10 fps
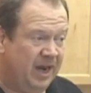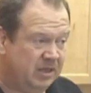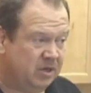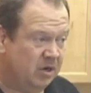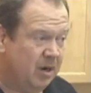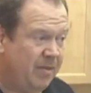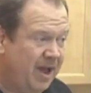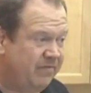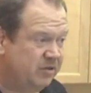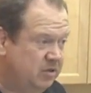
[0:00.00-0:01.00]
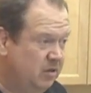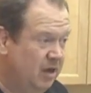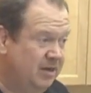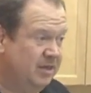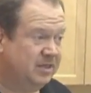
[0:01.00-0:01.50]
We can't turn our back for too
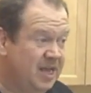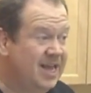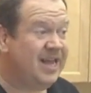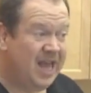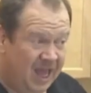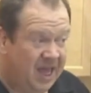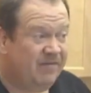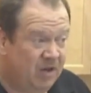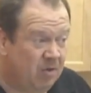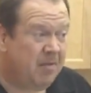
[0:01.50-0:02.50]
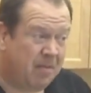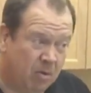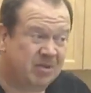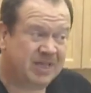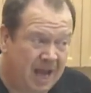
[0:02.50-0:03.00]
long, because if you
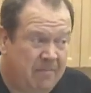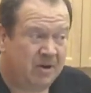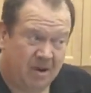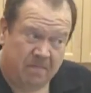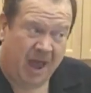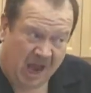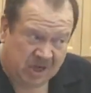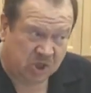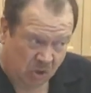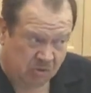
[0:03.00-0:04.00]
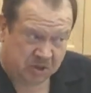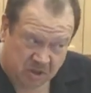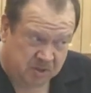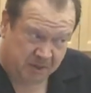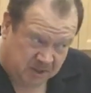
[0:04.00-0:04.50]
remember what's happened on past shows,
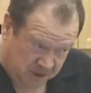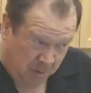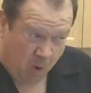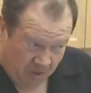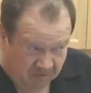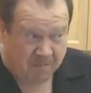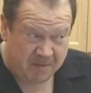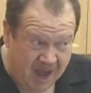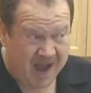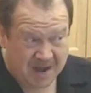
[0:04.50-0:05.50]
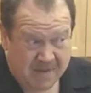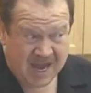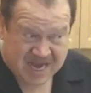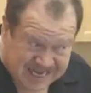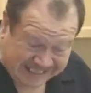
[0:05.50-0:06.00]
there's been smoke from behind
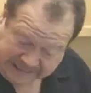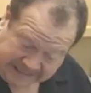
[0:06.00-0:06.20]
me.